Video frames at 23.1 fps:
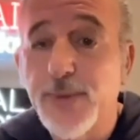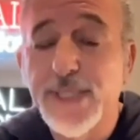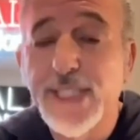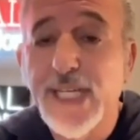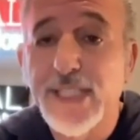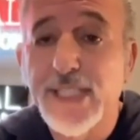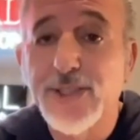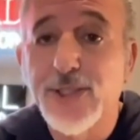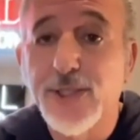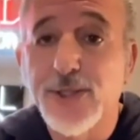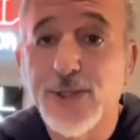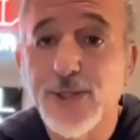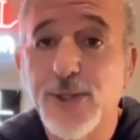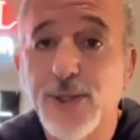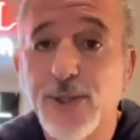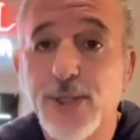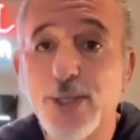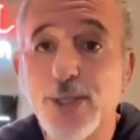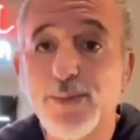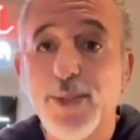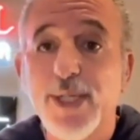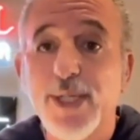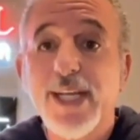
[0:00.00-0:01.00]
But that's your
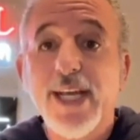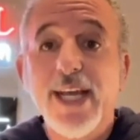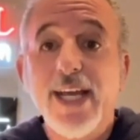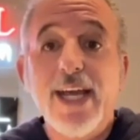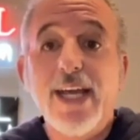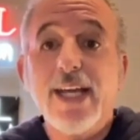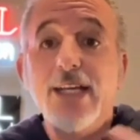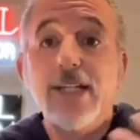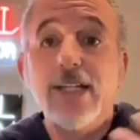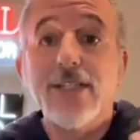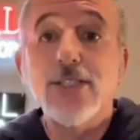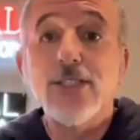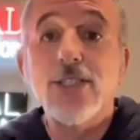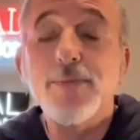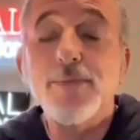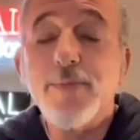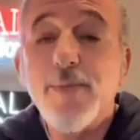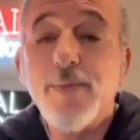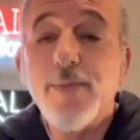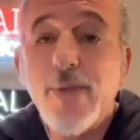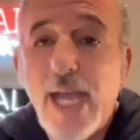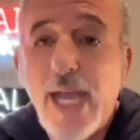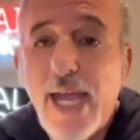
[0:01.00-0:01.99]
choice. But listen,